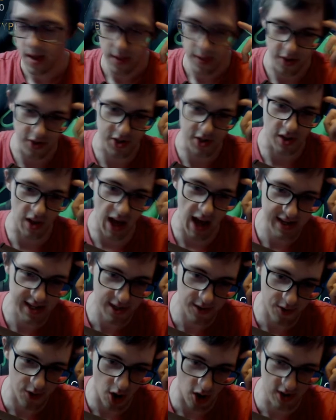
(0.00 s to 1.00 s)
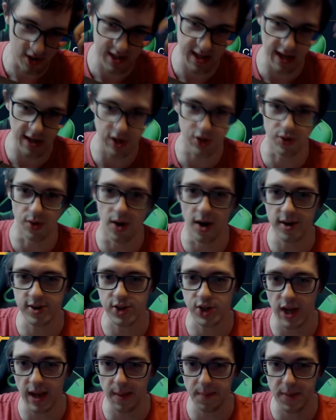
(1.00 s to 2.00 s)
There's lots of cards that draw
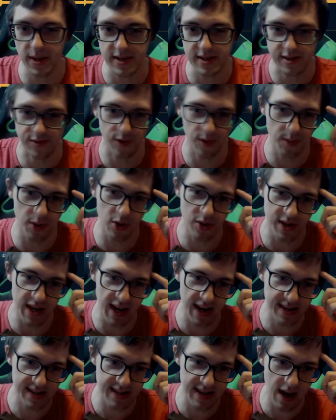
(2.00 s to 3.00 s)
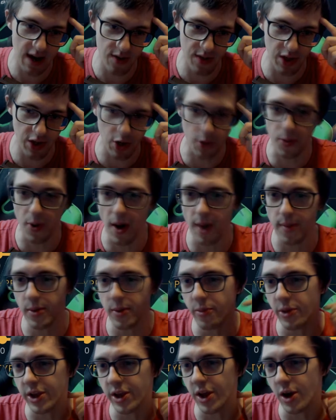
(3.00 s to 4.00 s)
champions from your decks now that you're
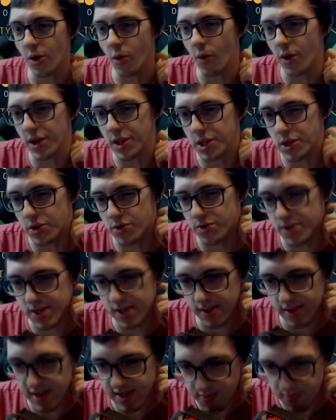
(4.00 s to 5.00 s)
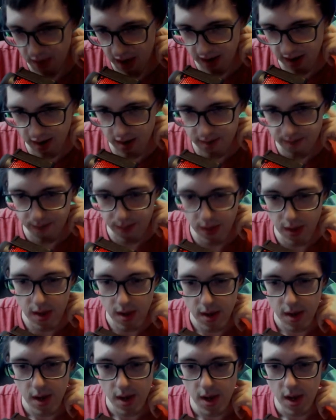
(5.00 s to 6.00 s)
probably going to want to use in this meta.
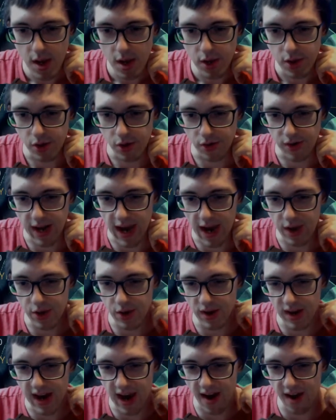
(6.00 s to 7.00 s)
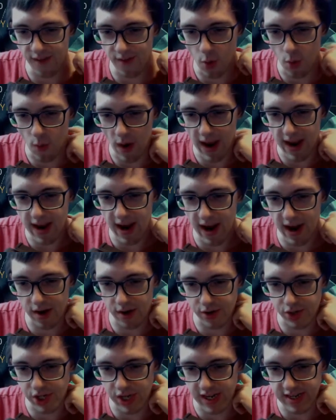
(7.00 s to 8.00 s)
You now have a way
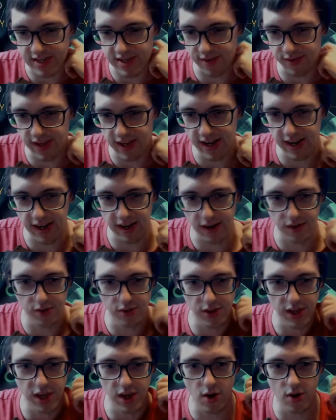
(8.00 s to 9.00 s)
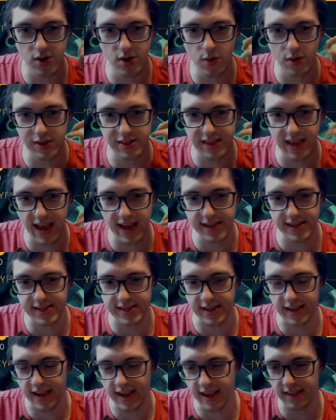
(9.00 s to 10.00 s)
higher chance of getting Leona with that
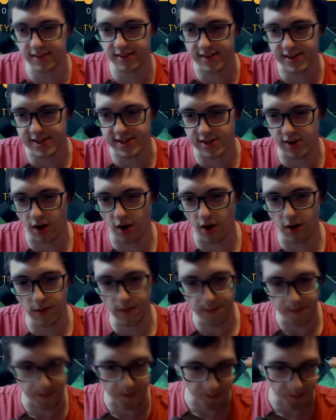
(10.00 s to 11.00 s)
to hit the stall.